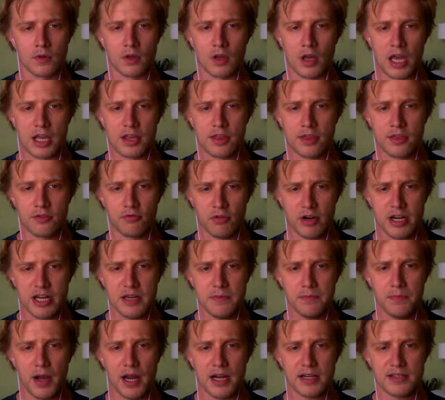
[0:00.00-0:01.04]
A
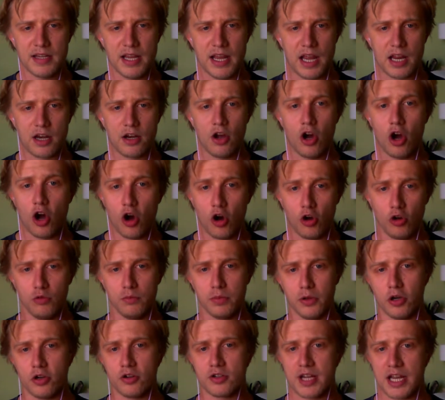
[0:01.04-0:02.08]
3x10 whole
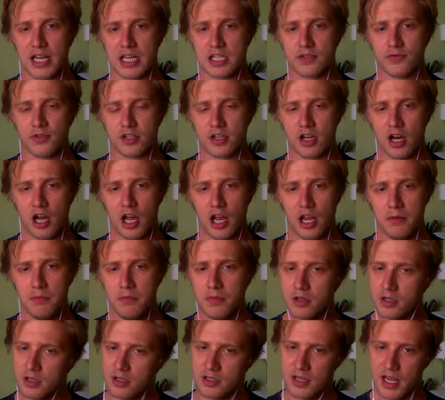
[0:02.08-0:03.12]
blow test for time,
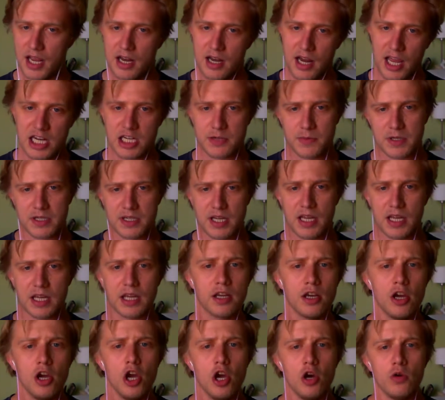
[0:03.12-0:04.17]
10 HBT,
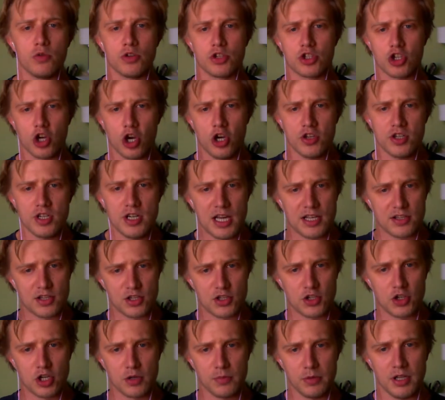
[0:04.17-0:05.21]
was chosen as a
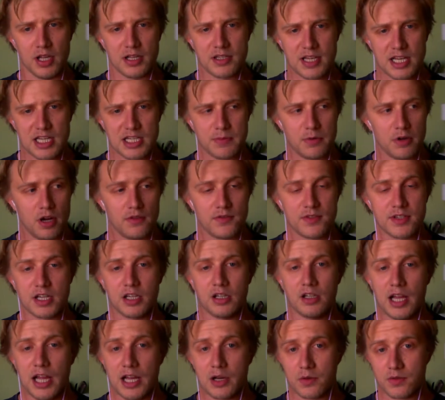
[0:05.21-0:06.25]
suitable assessment of skill
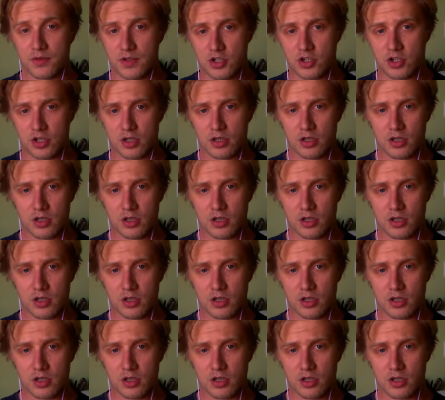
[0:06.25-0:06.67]
acquisition.